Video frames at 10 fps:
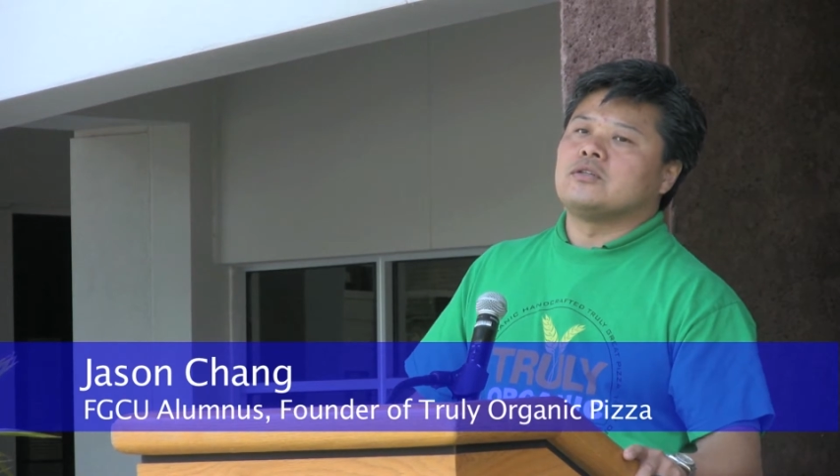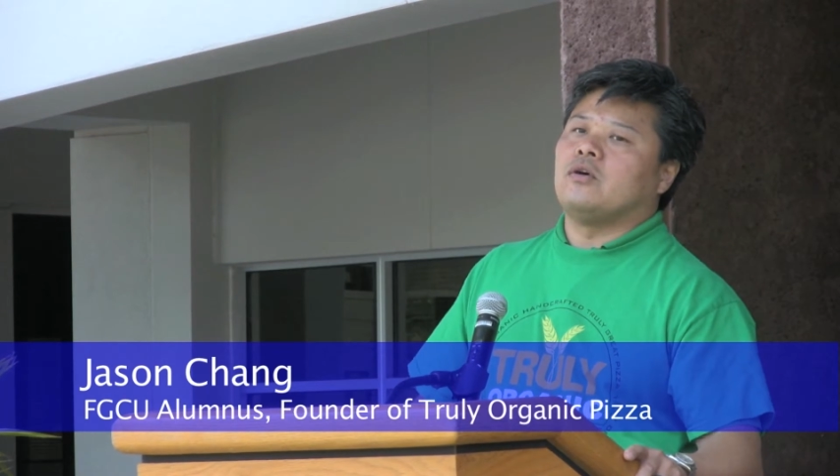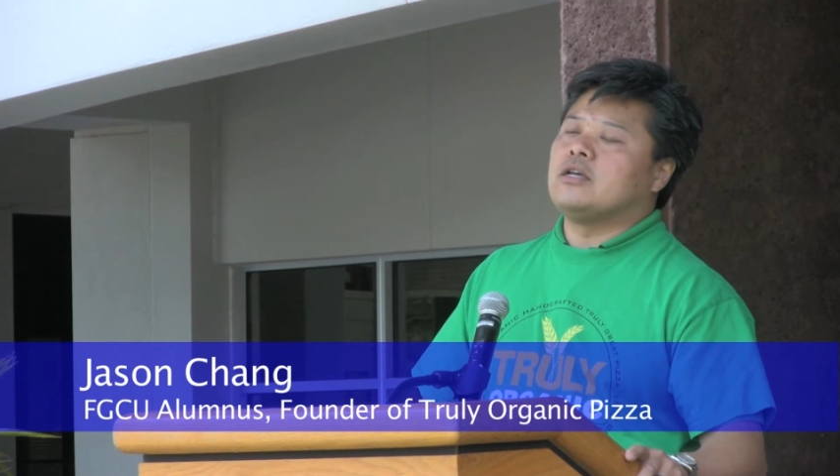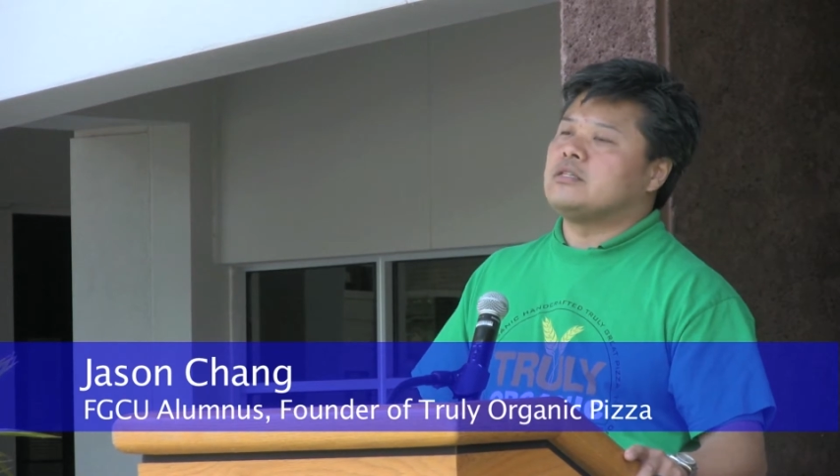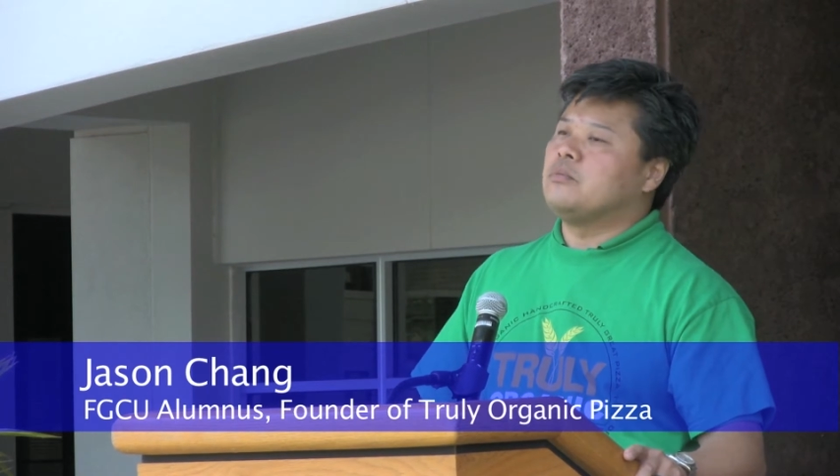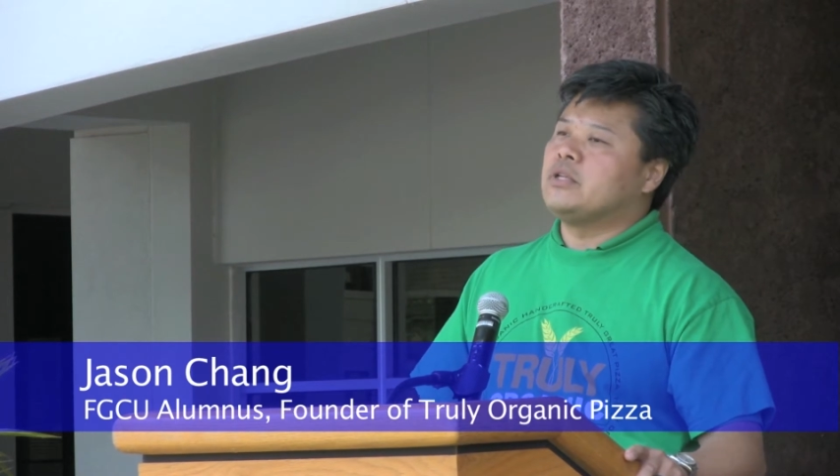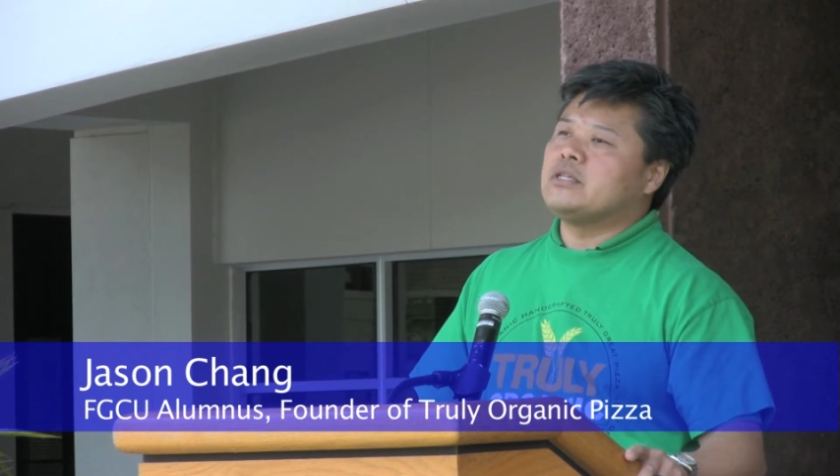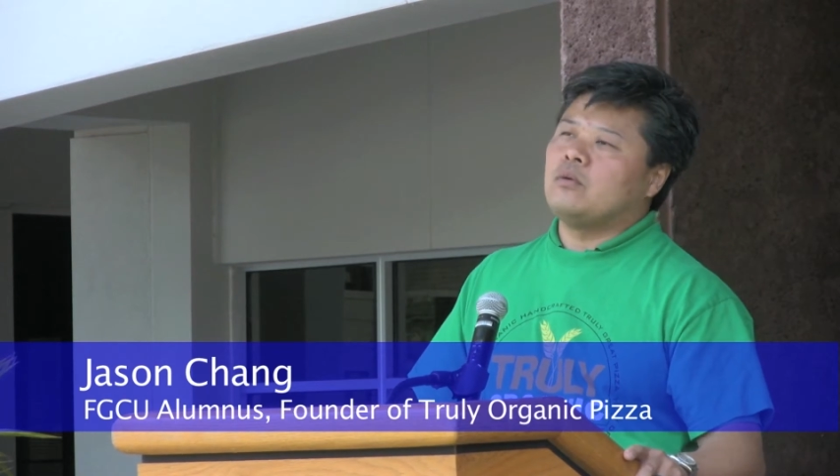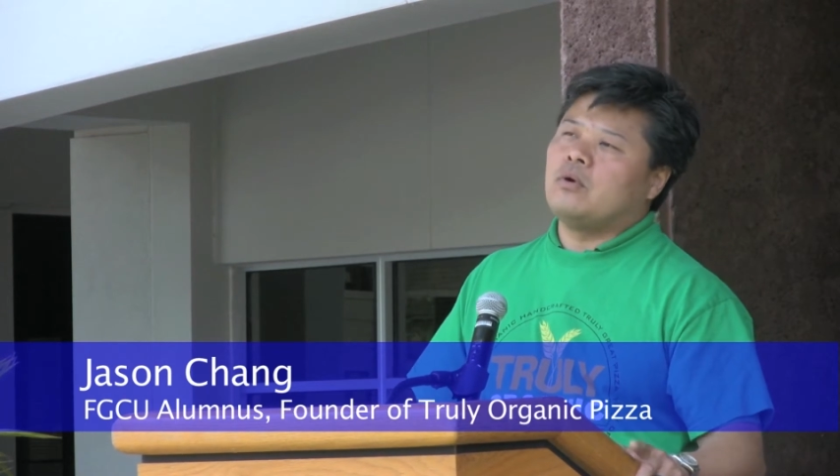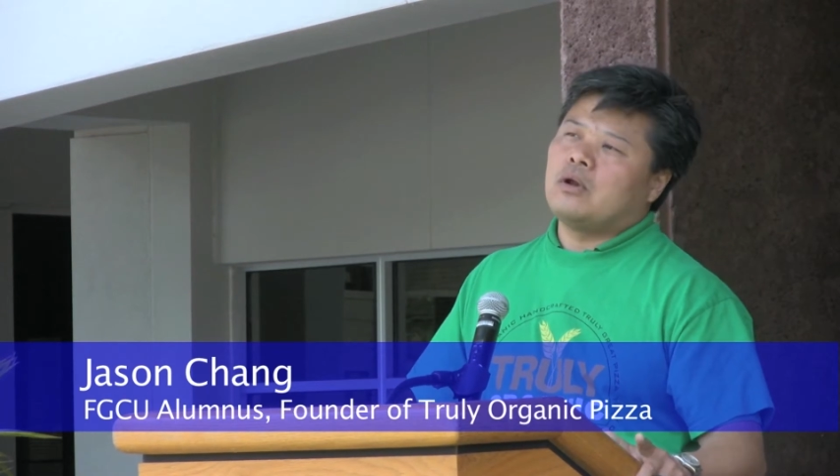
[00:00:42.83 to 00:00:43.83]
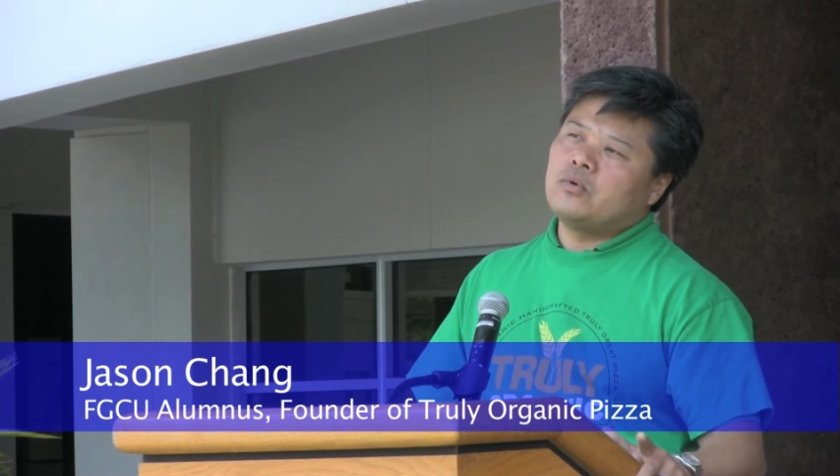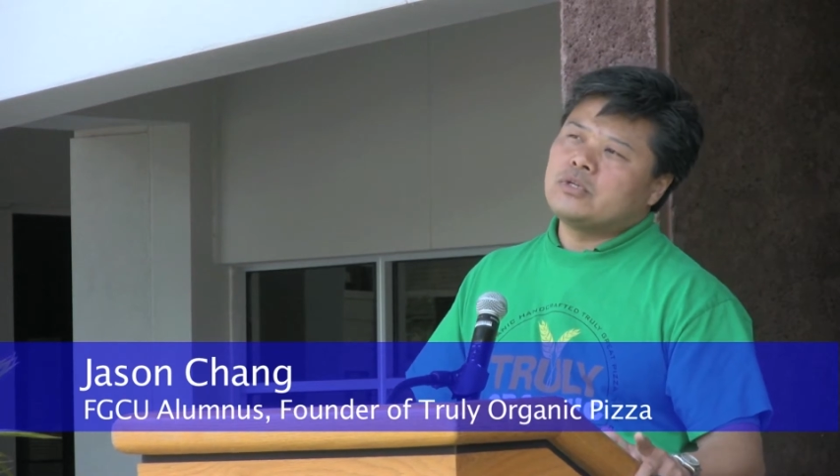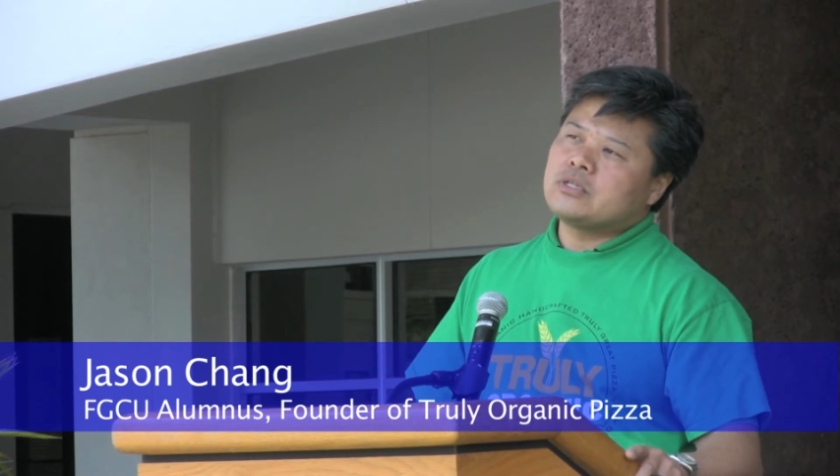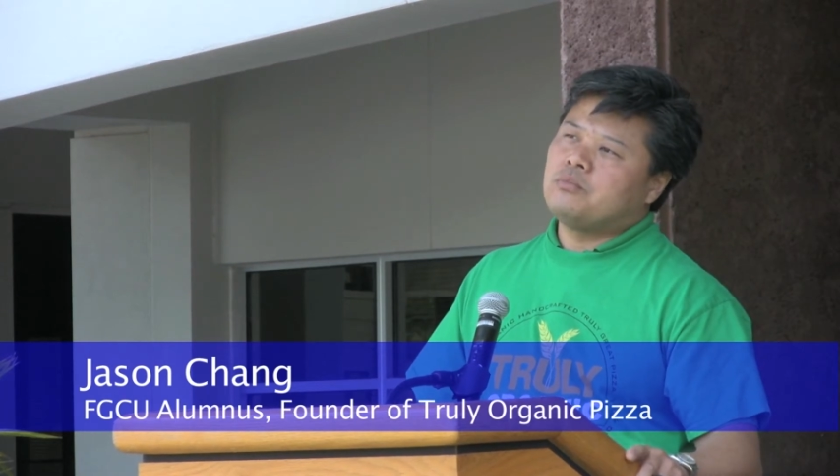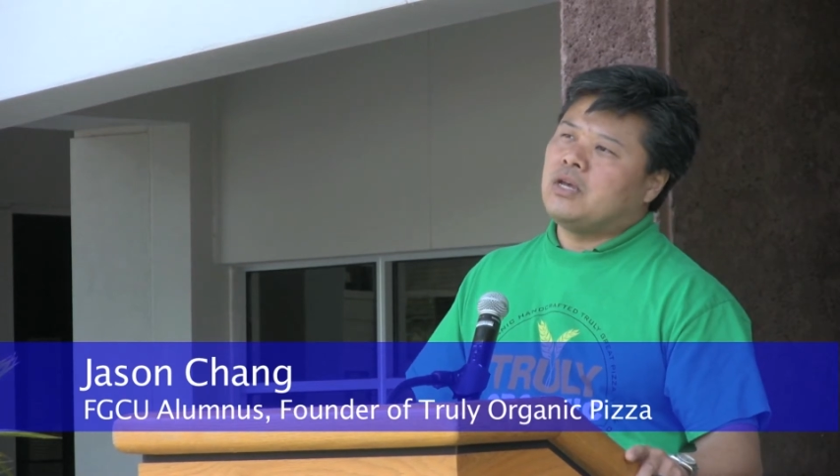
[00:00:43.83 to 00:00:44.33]
So I simply said, why don't
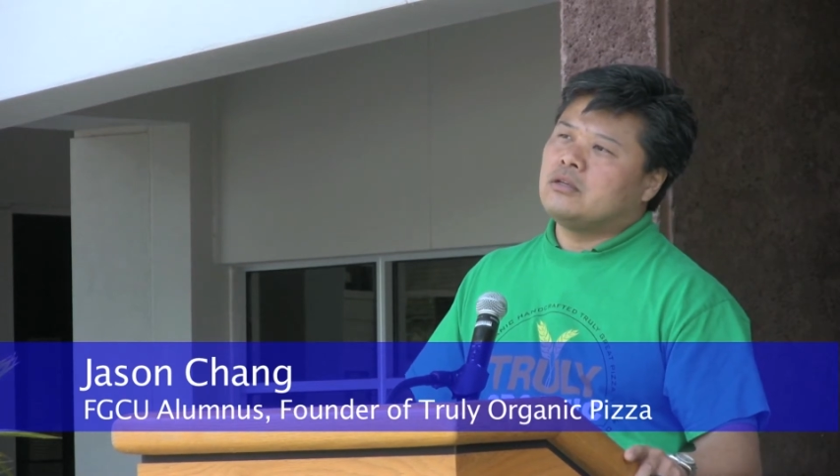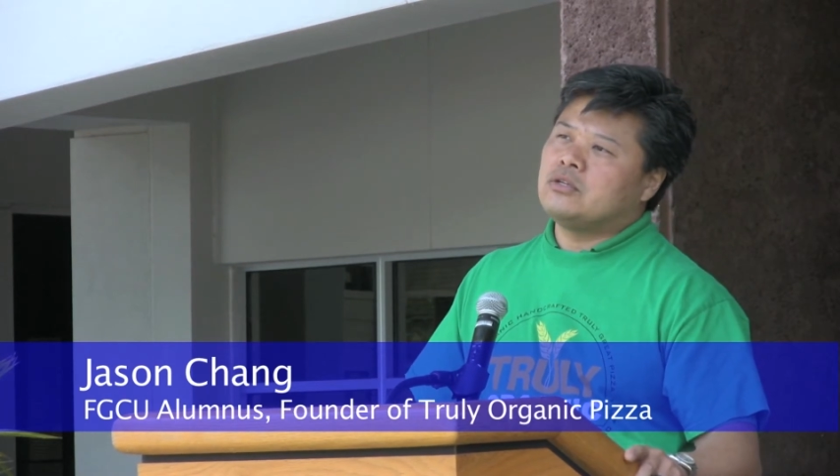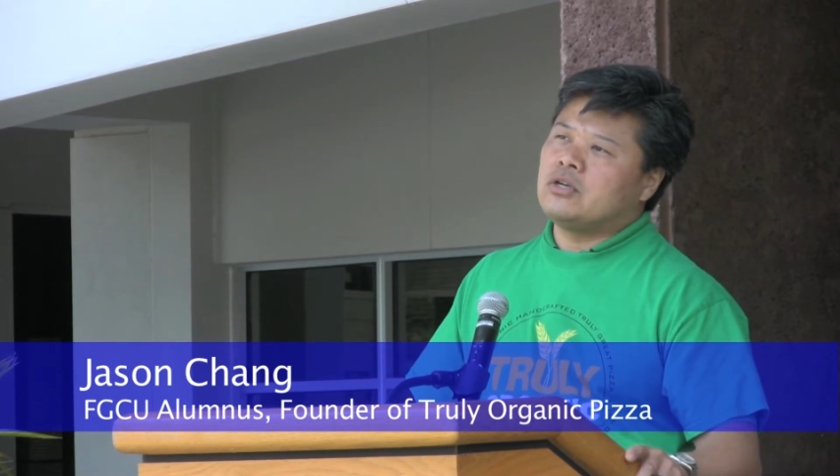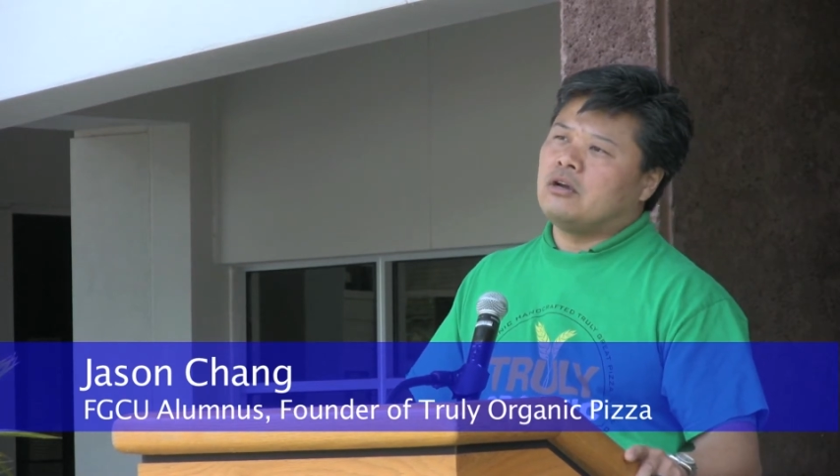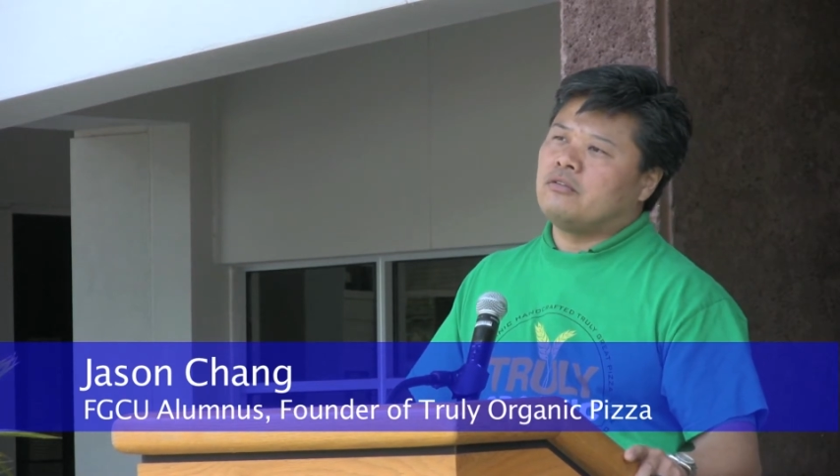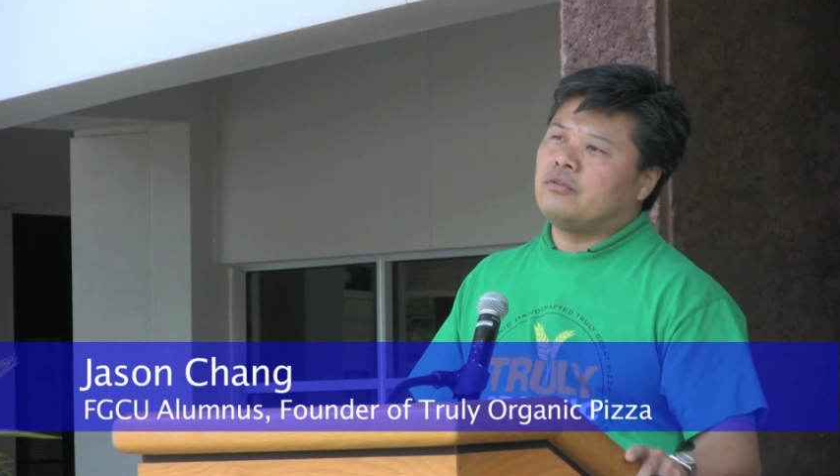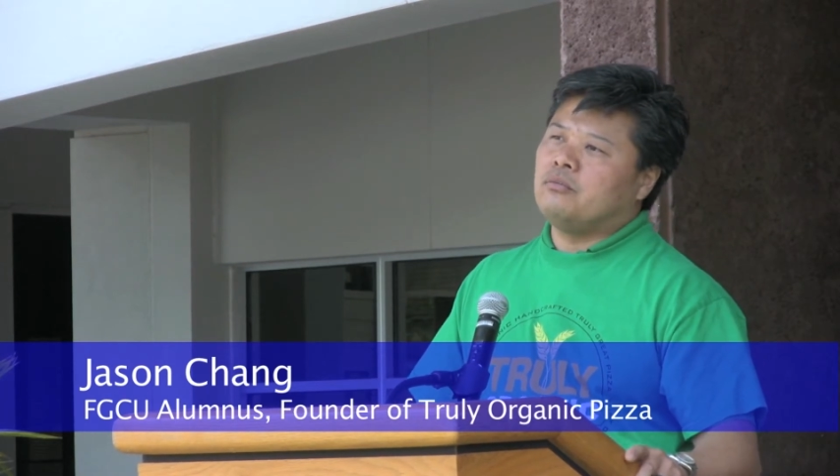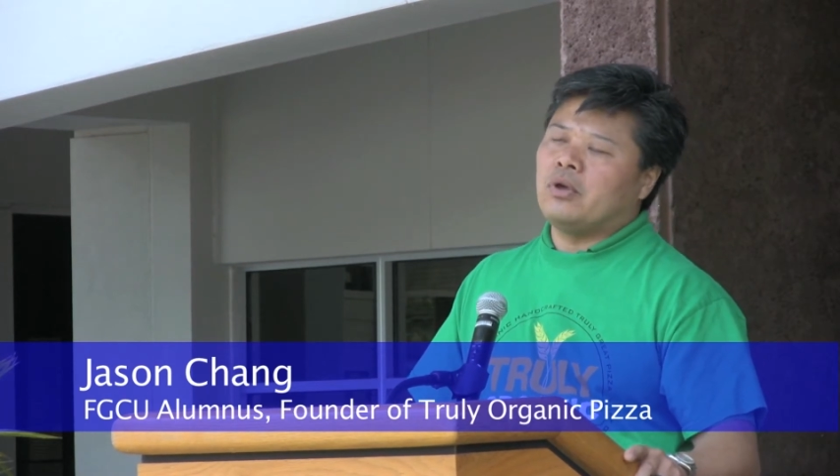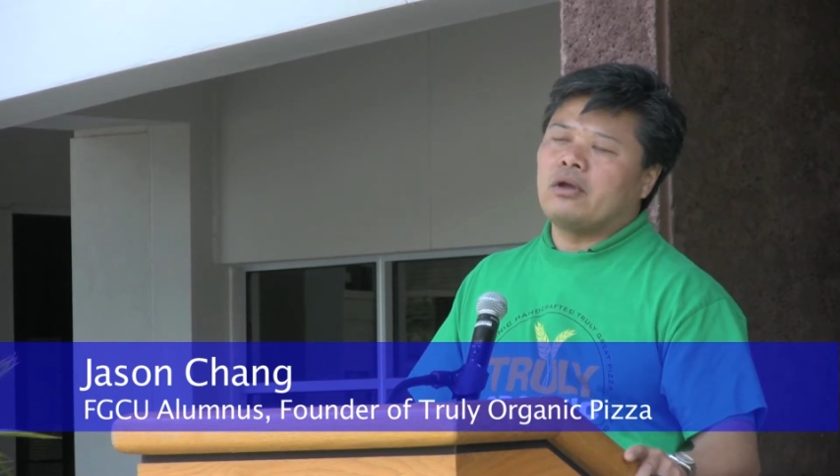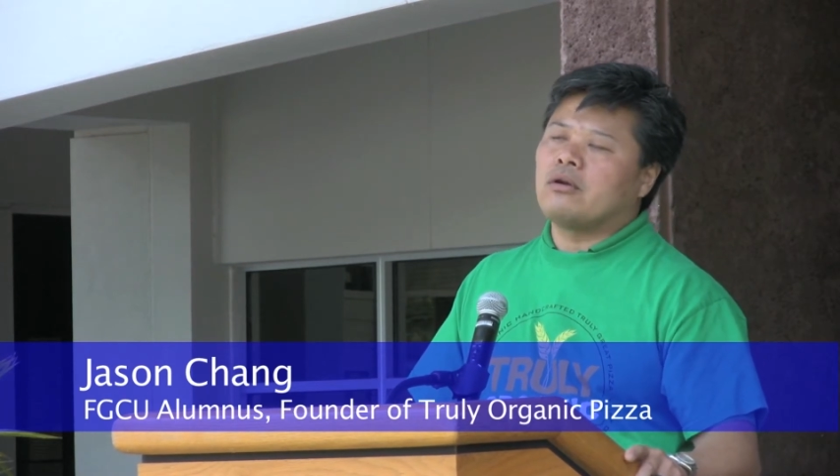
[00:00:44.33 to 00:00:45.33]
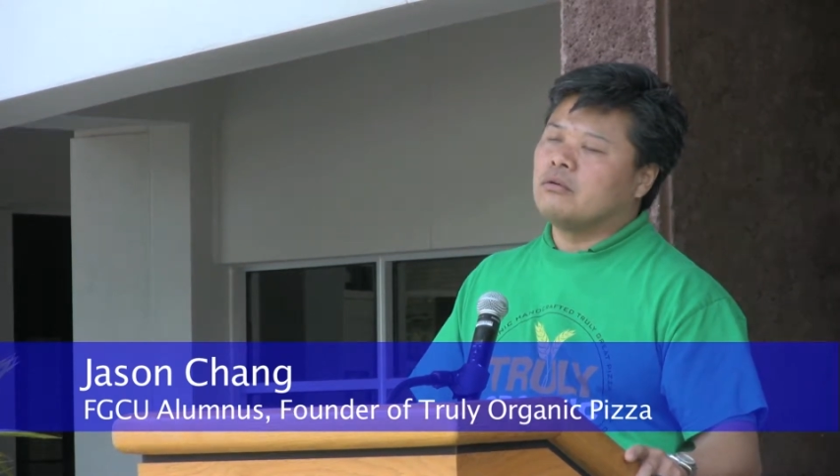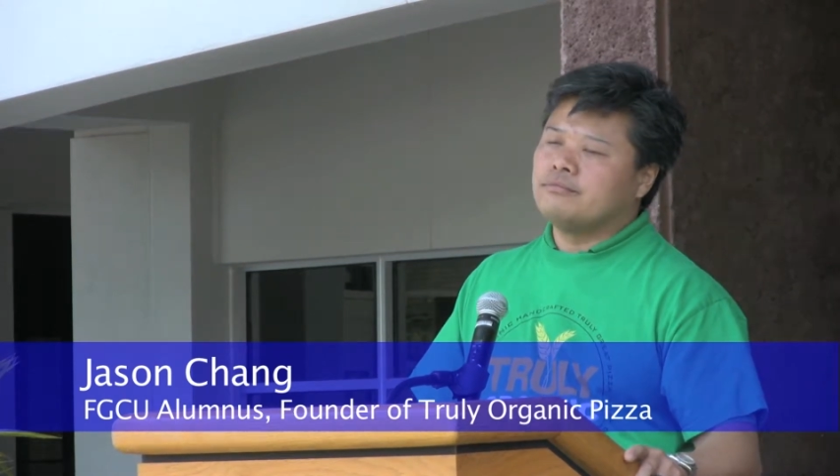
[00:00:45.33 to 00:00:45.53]
we just make the junk food better?